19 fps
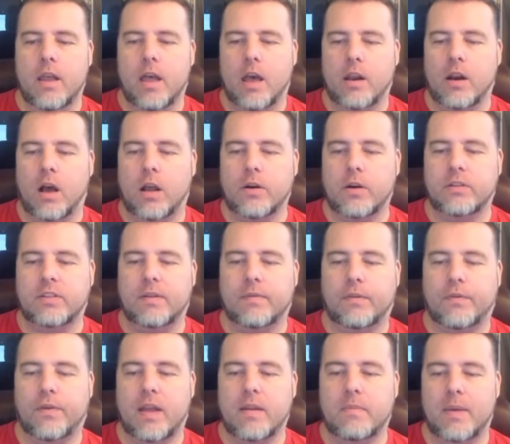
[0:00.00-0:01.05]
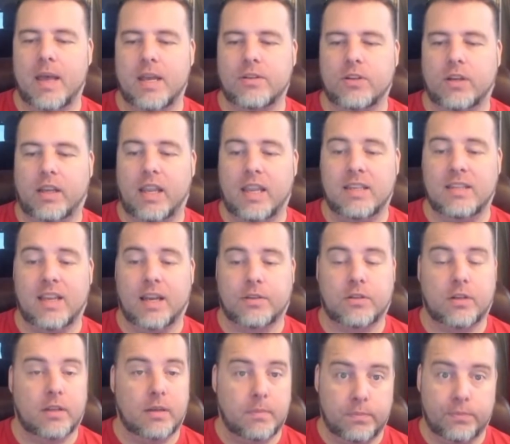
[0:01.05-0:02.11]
and 175 in magic is actually